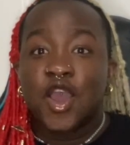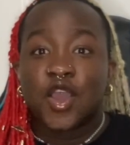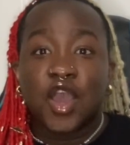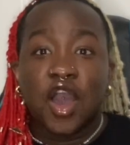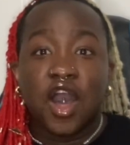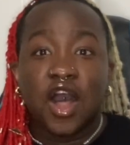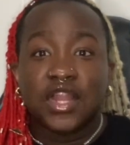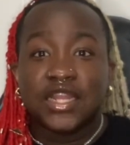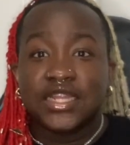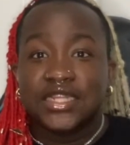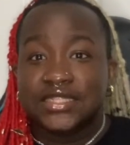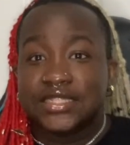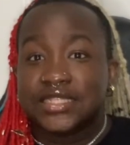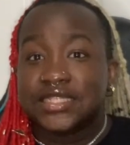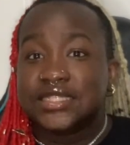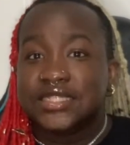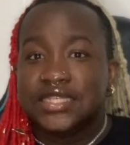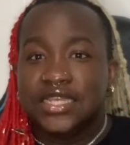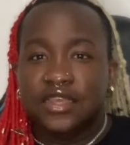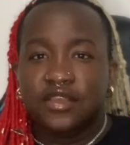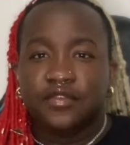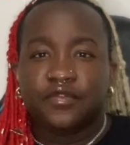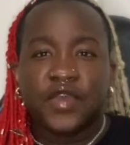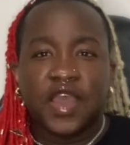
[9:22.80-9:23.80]
calling to
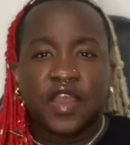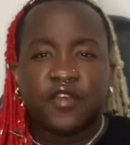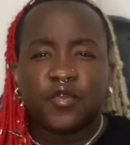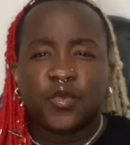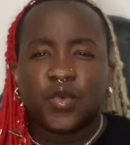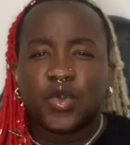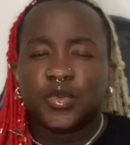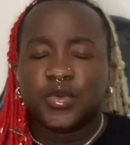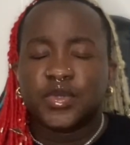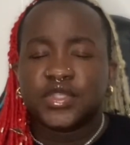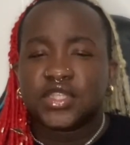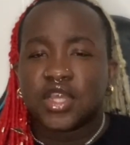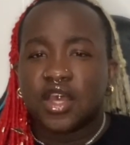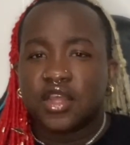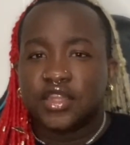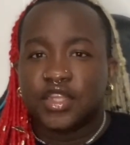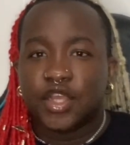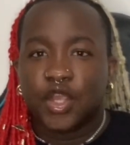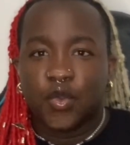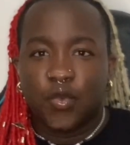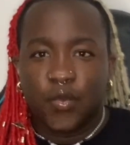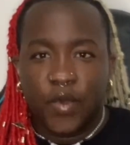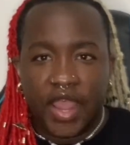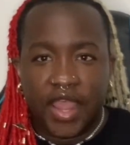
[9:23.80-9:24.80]
see if everyone was on
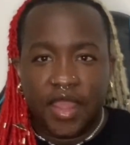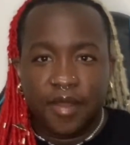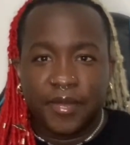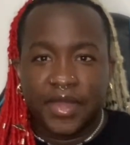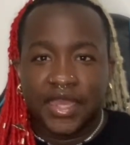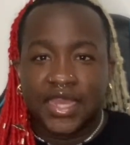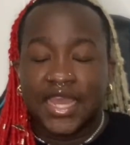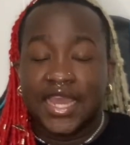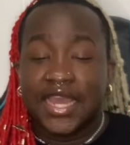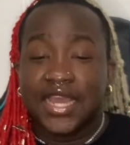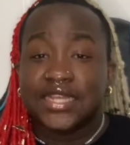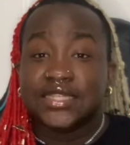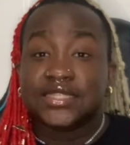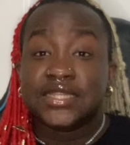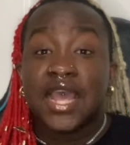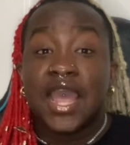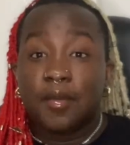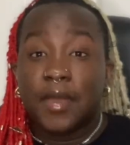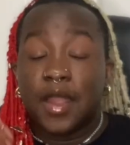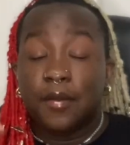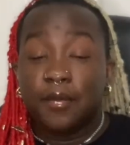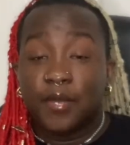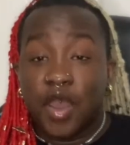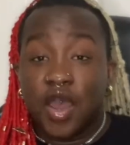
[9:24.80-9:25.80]
their way, because
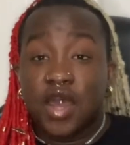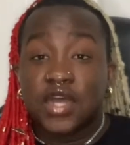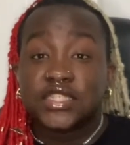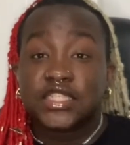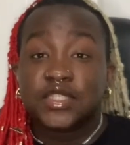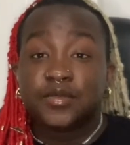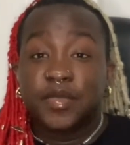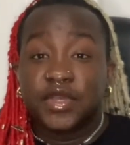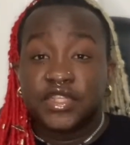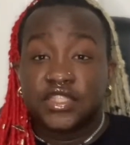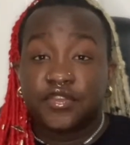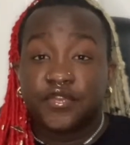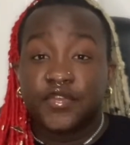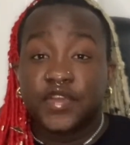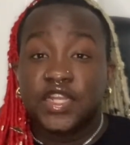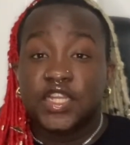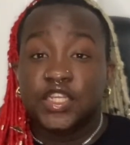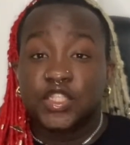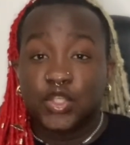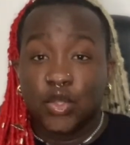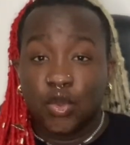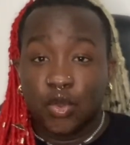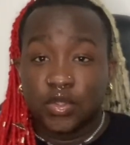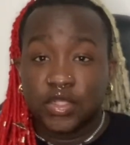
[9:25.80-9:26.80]
my boss
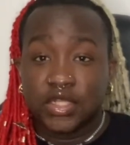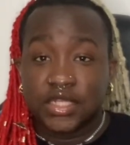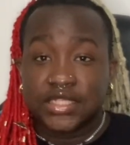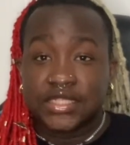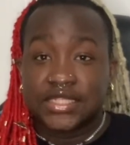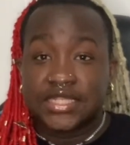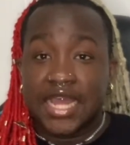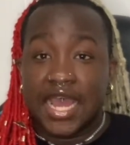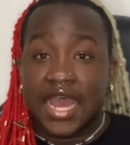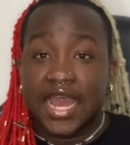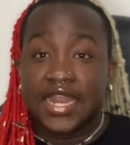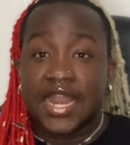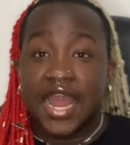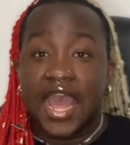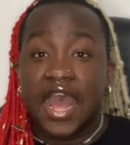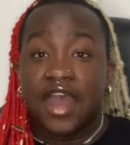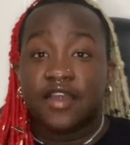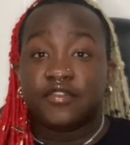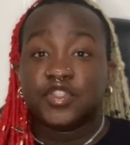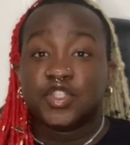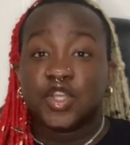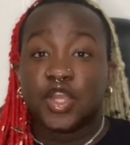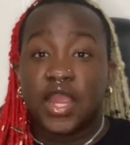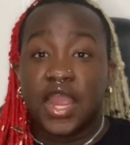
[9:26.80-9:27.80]
specifically told us that
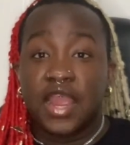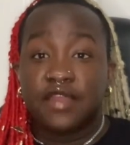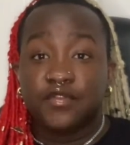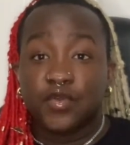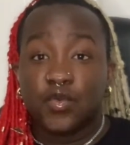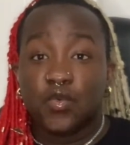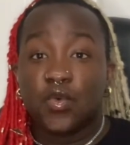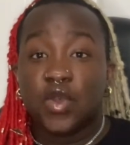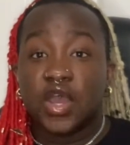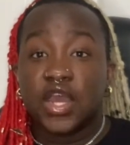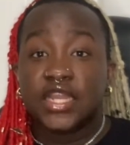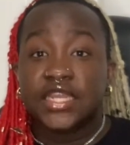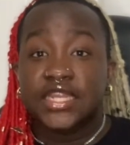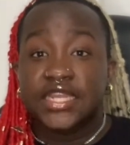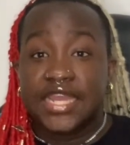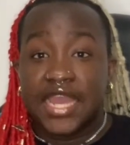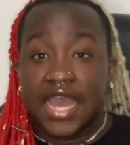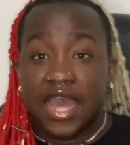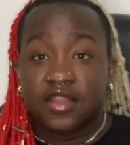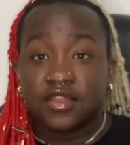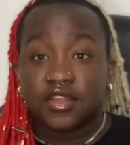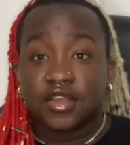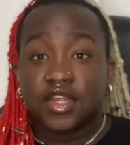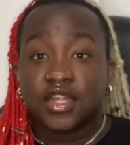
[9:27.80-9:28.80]
after everyone
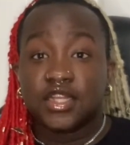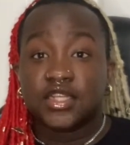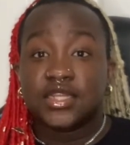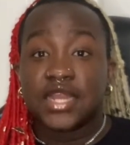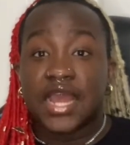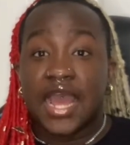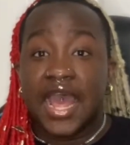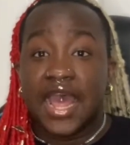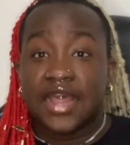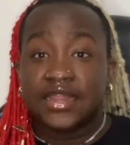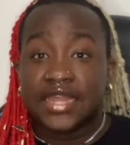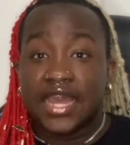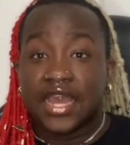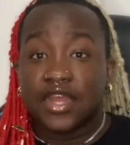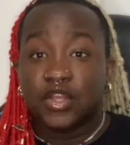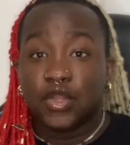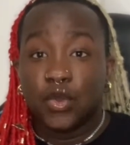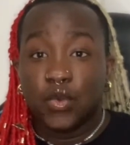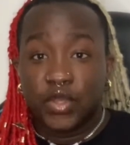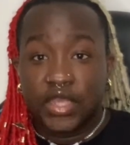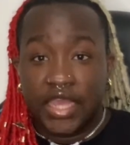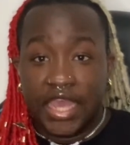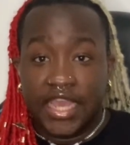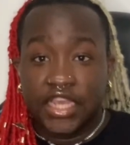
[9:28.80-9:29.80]
gathered at that
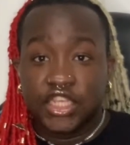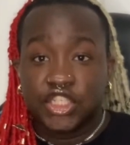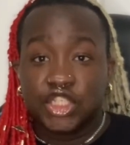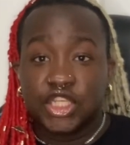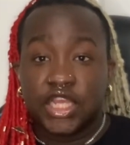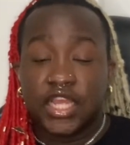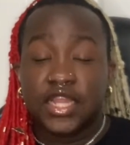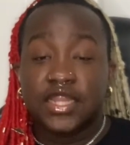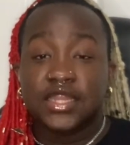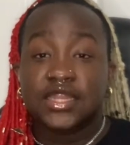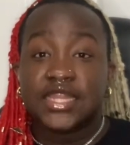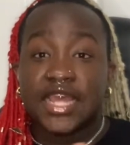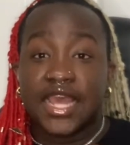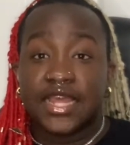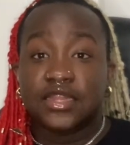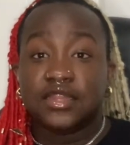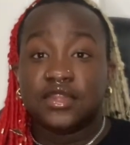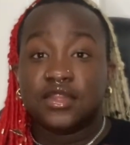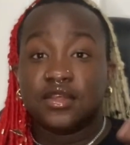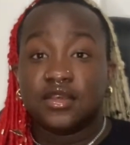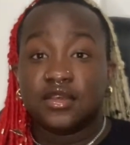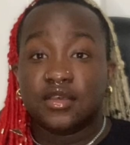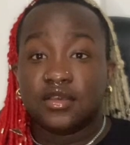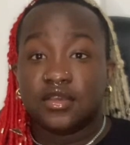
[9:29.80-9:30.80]
location, then
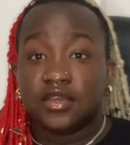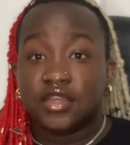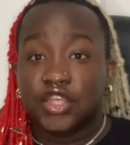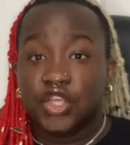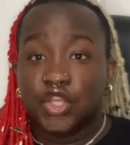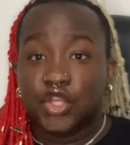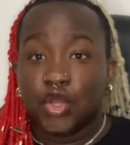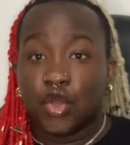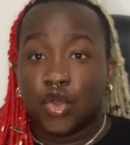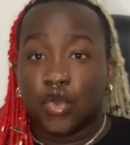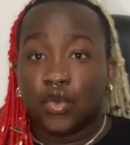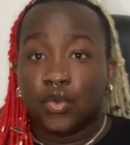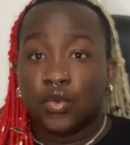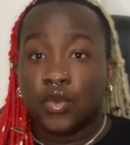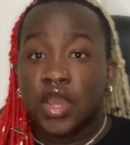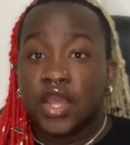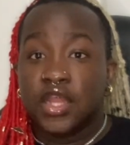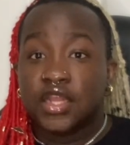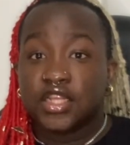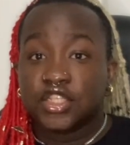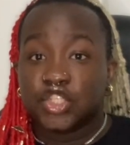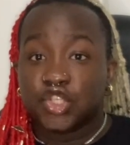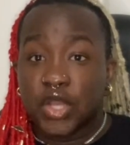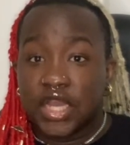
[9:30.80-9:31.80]
the, you know,
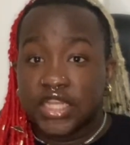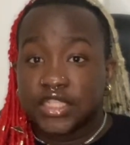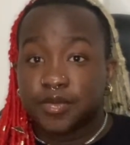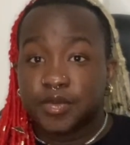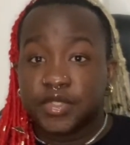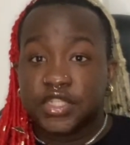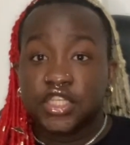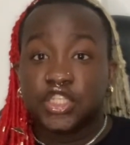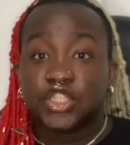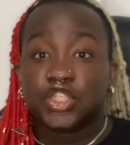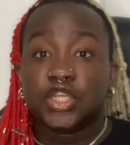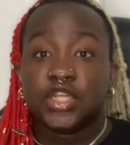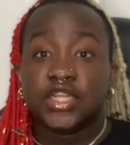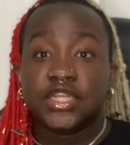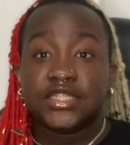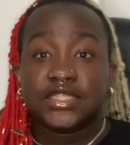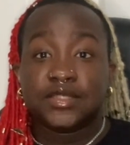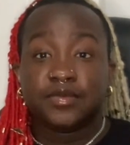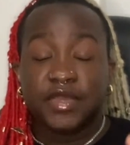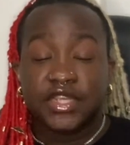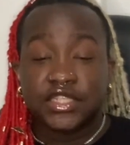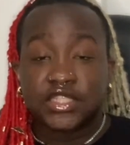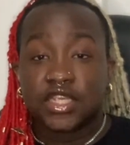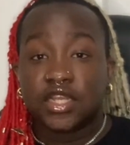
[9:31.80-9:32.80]
the transportation
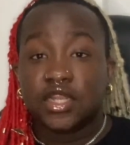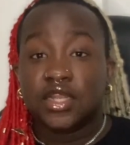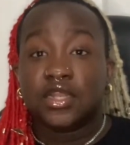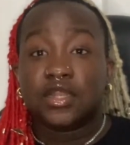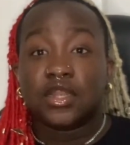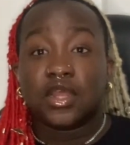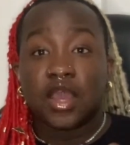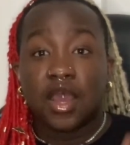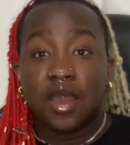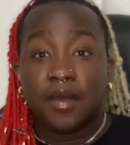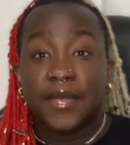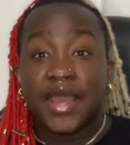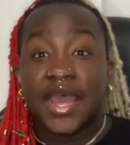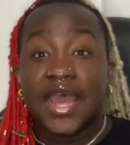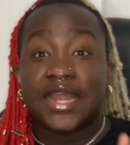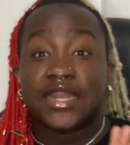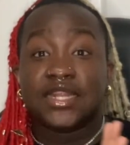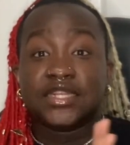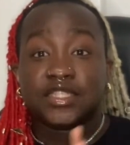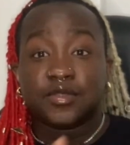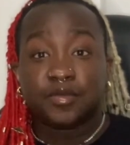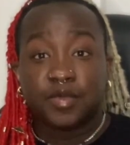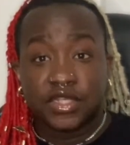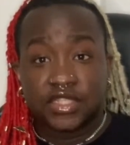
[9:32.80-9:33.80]
is basically going to come at
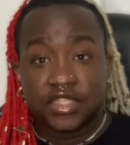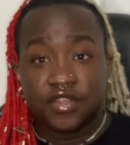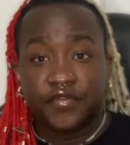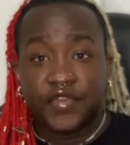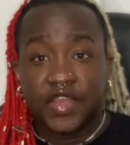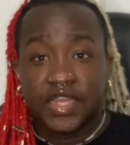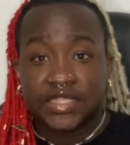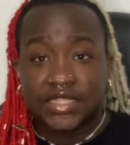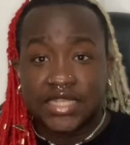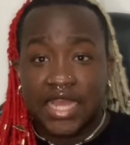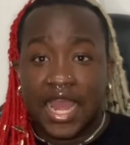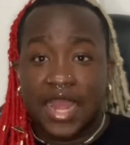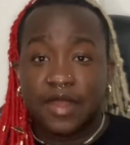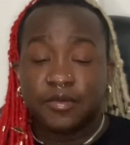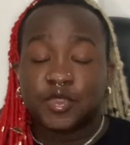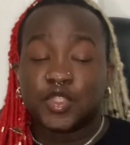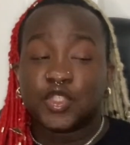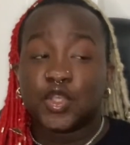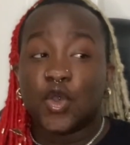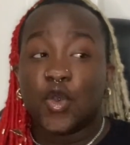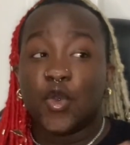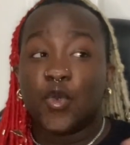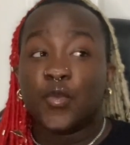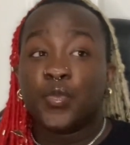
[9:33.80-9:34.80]
a specific time.
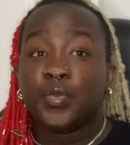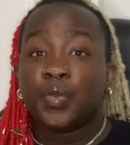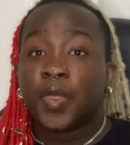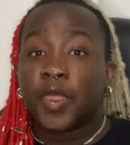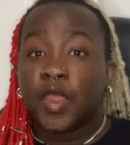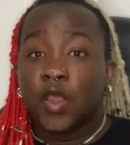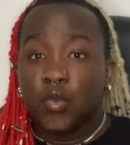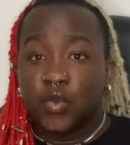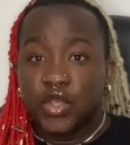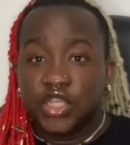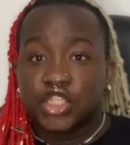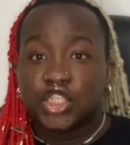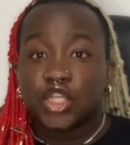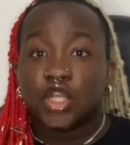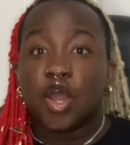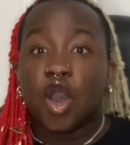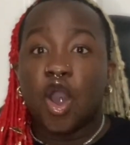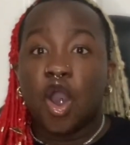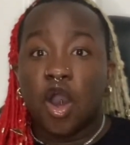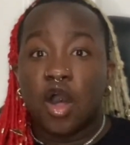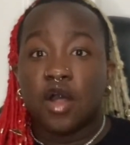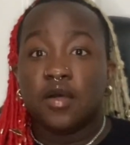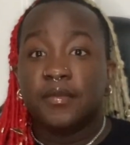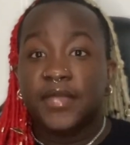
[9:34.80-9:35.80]
So we should
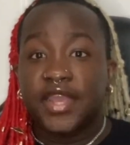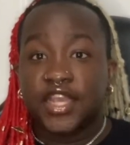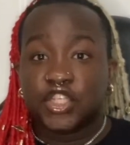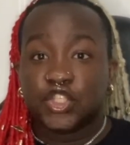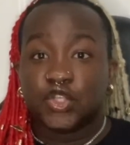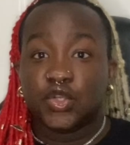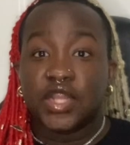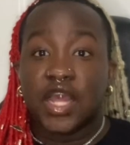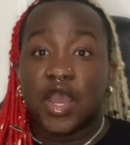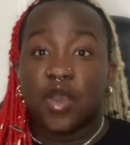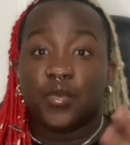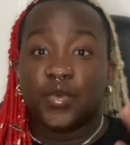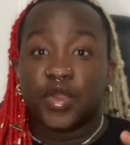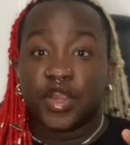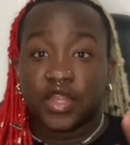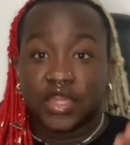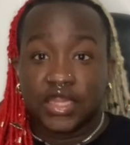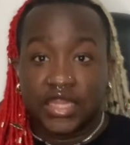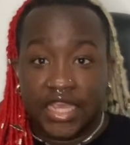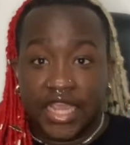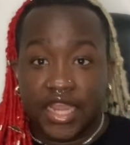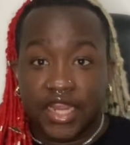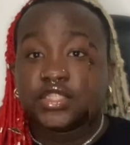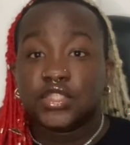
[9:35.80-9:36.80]
all make sure that we're
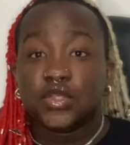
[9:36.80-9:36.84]
there.